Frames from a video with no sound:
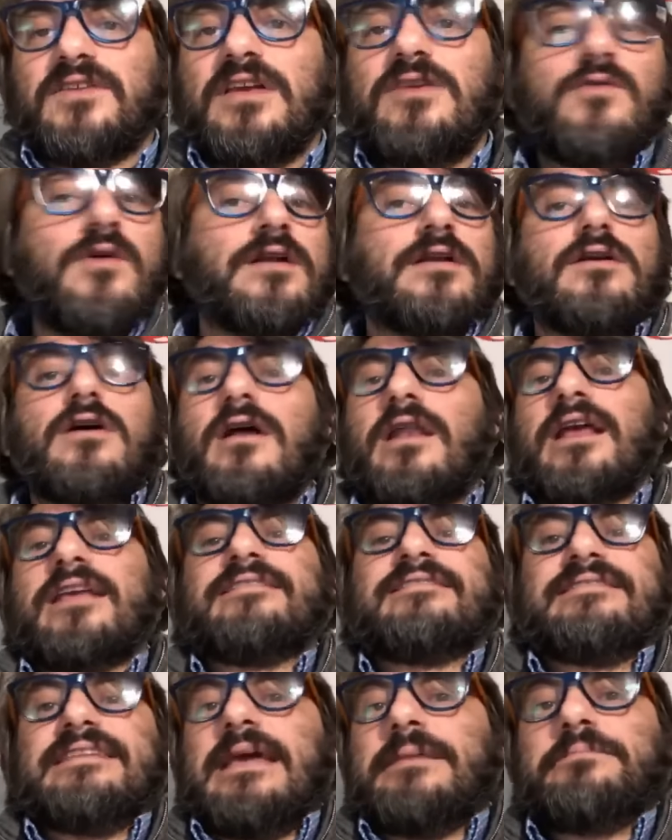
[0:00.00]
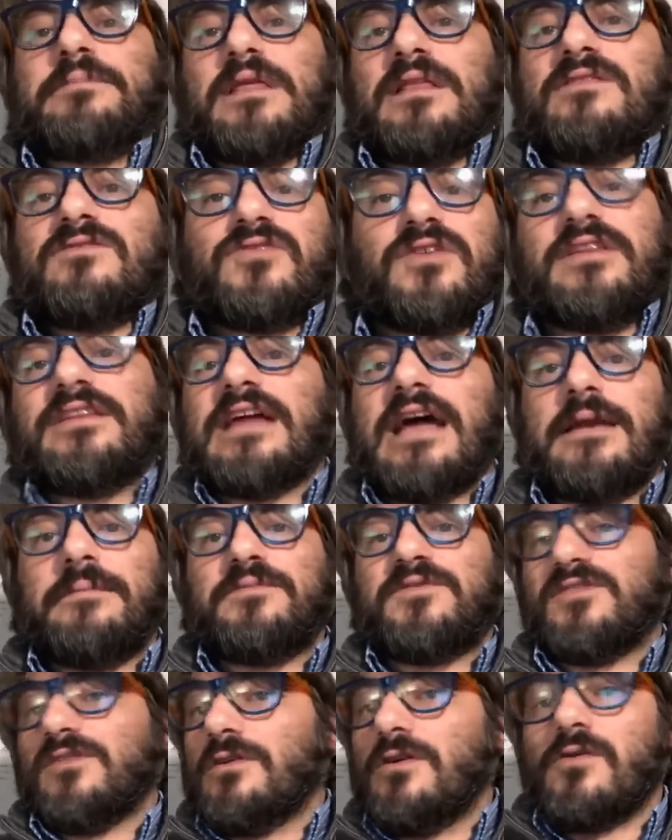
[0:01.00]
and you are not accepted 3
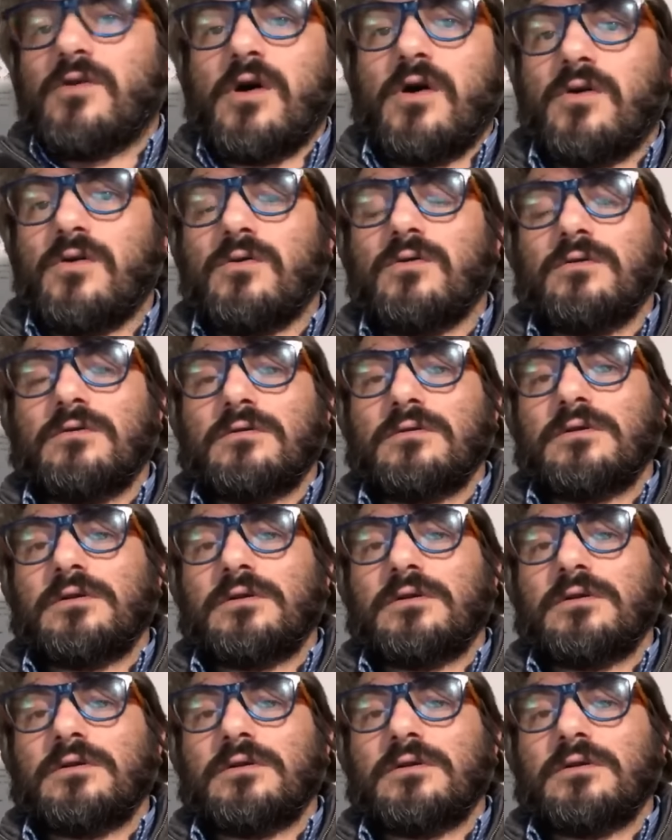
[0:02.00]
times in a row,